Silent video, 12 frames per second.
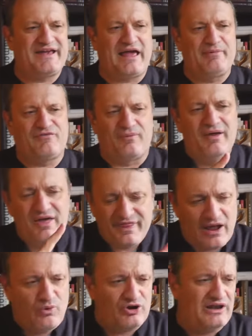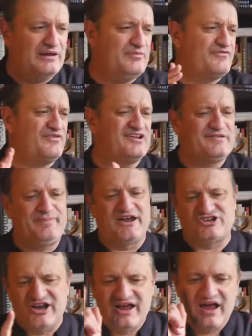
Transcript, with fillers: coming from. They want to limit free speech.